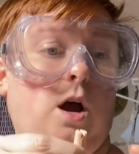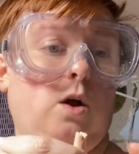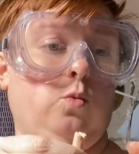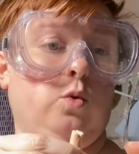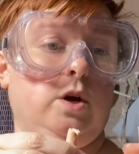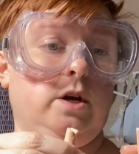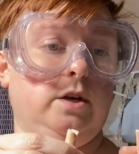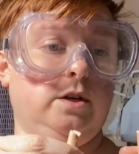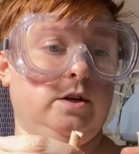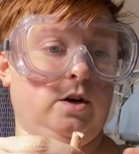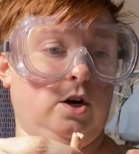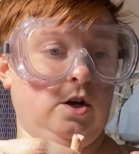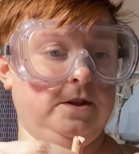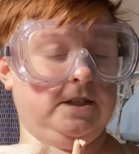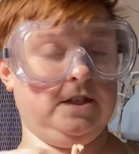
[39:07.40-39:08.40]
We're going to
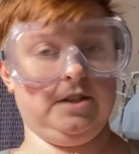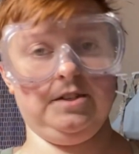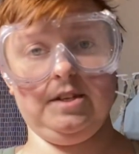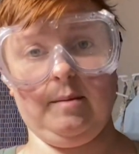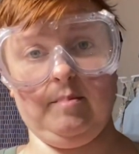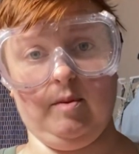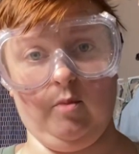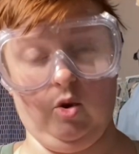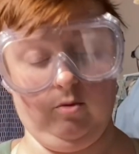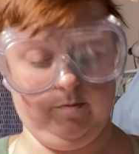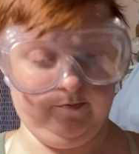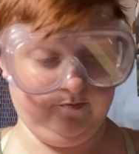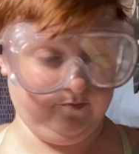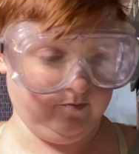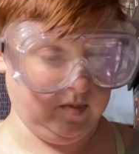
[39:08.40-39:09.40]
call this acceptable
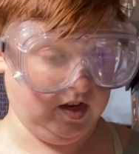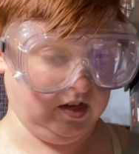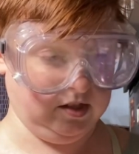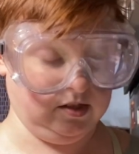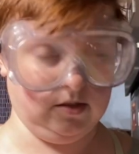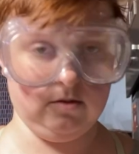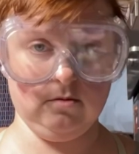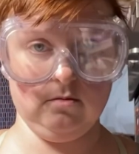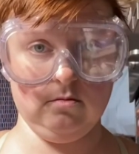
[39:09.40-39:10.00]
because